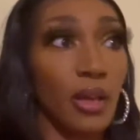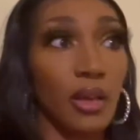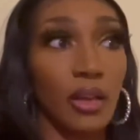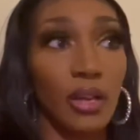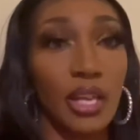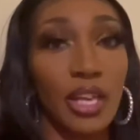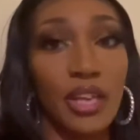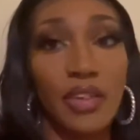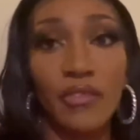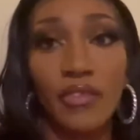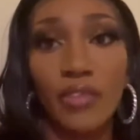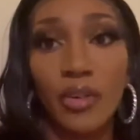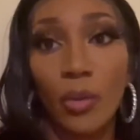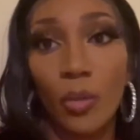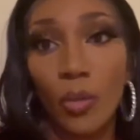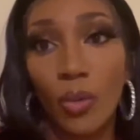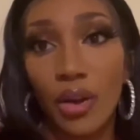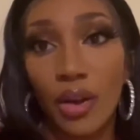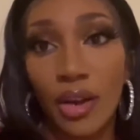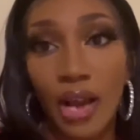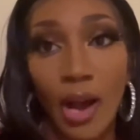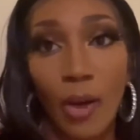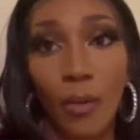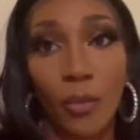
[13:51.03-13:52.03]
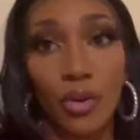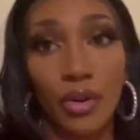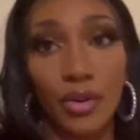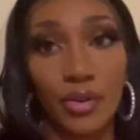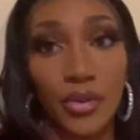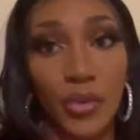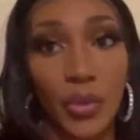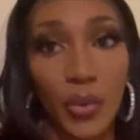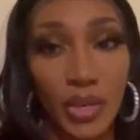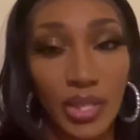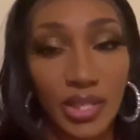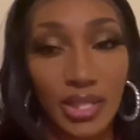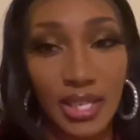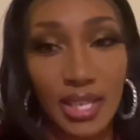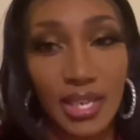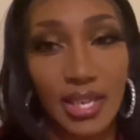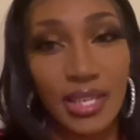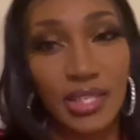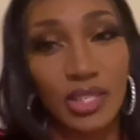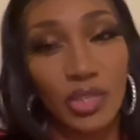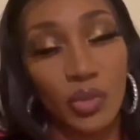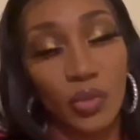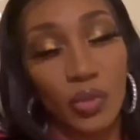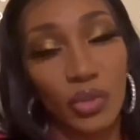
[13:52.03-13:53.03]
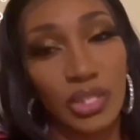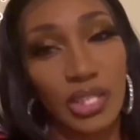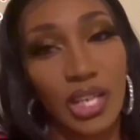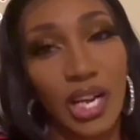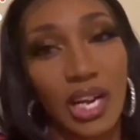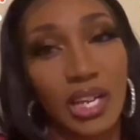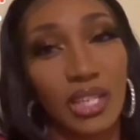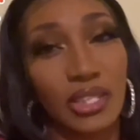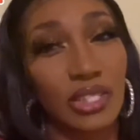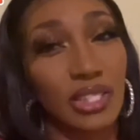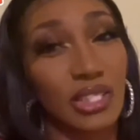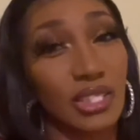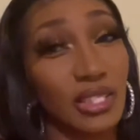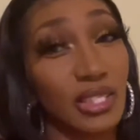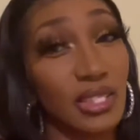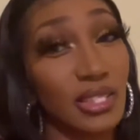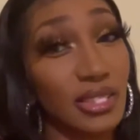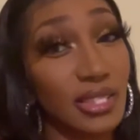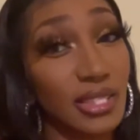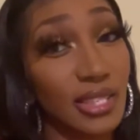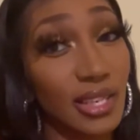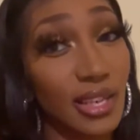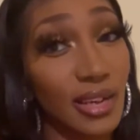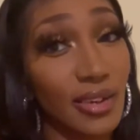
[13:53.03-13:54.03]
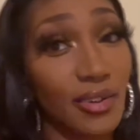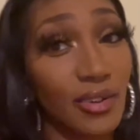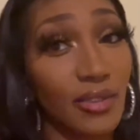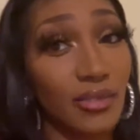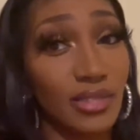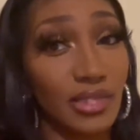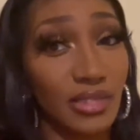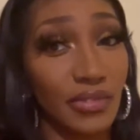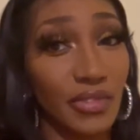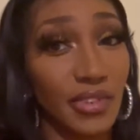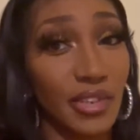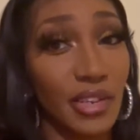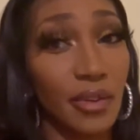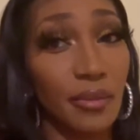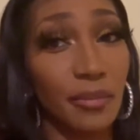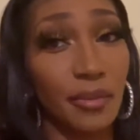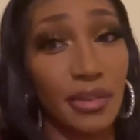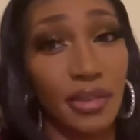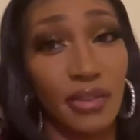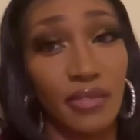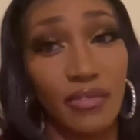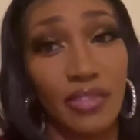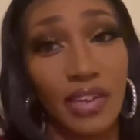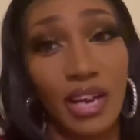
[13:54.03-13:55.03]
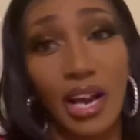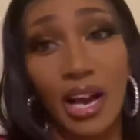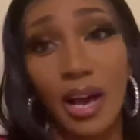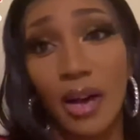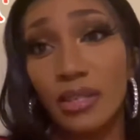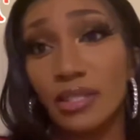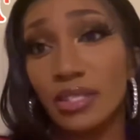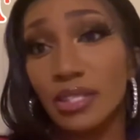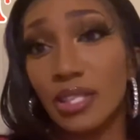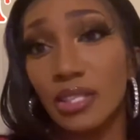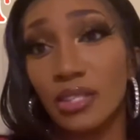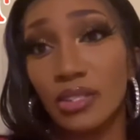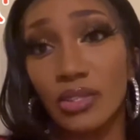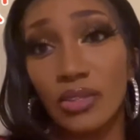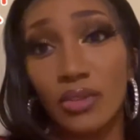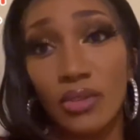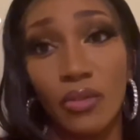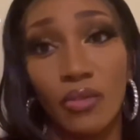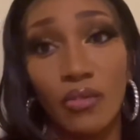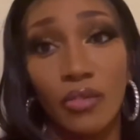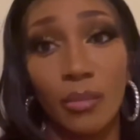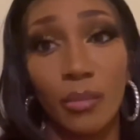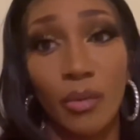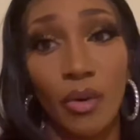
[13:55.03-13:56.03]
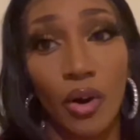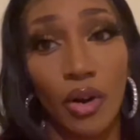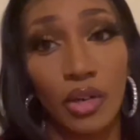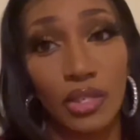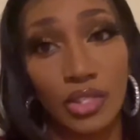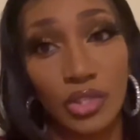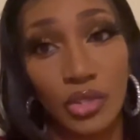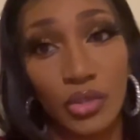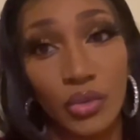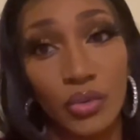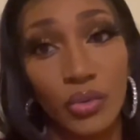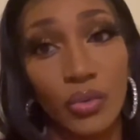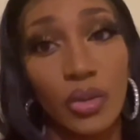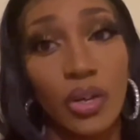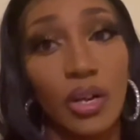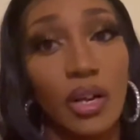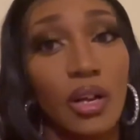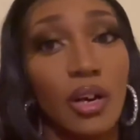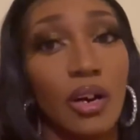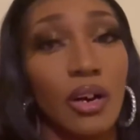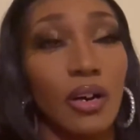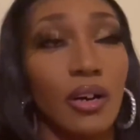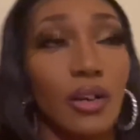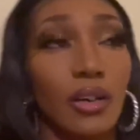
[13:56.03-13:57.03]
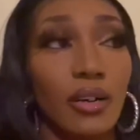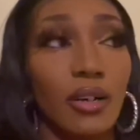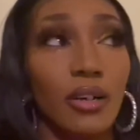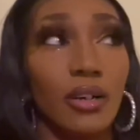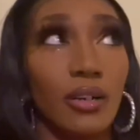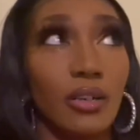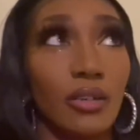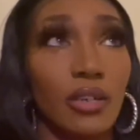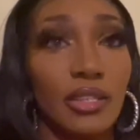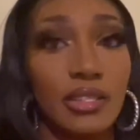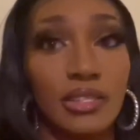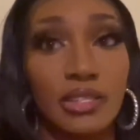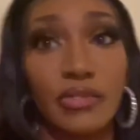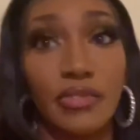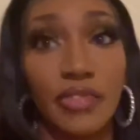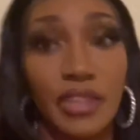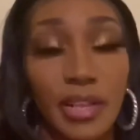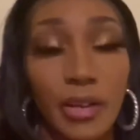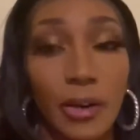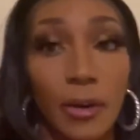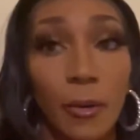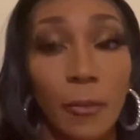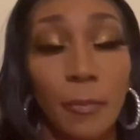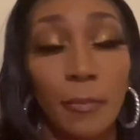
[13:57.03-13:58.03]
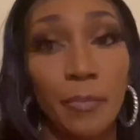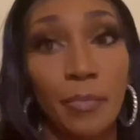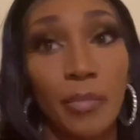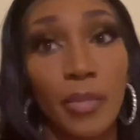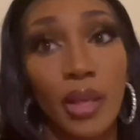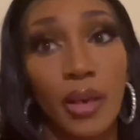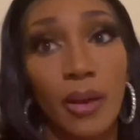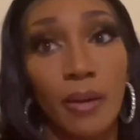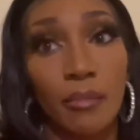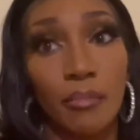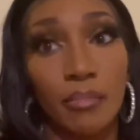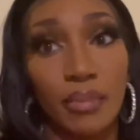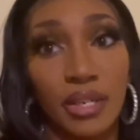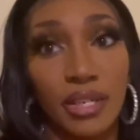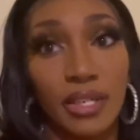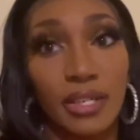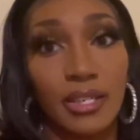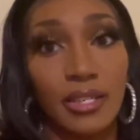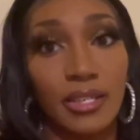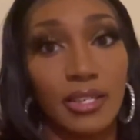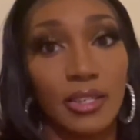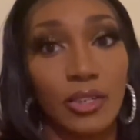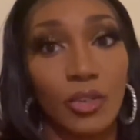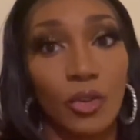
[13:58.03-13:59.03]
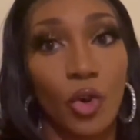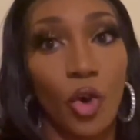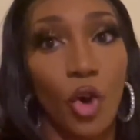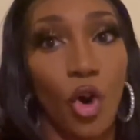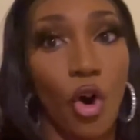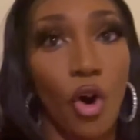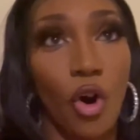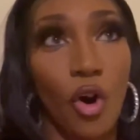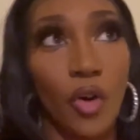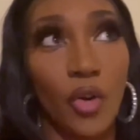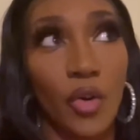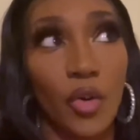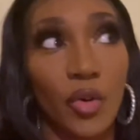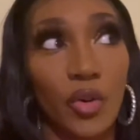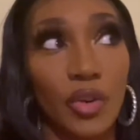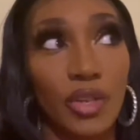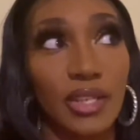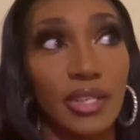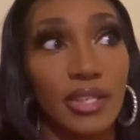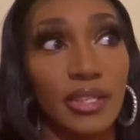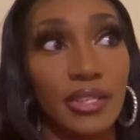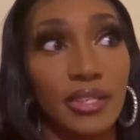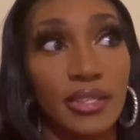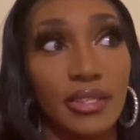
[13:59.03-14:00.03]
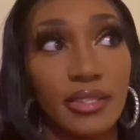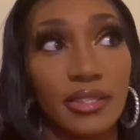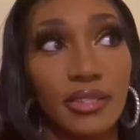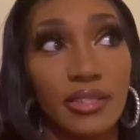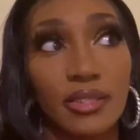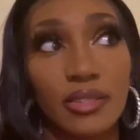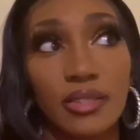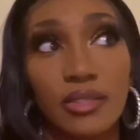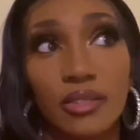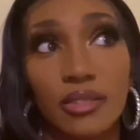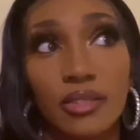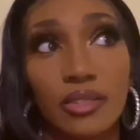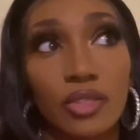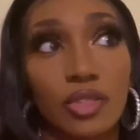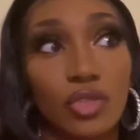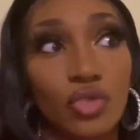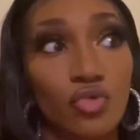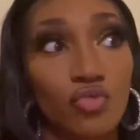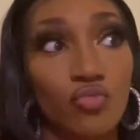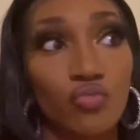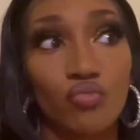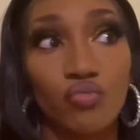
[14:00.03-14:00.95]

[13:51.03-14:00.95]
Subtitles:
Even when we're doing things, which I should see later on in this video, but if not, stay tuned for part 2 of this video. But Carter is,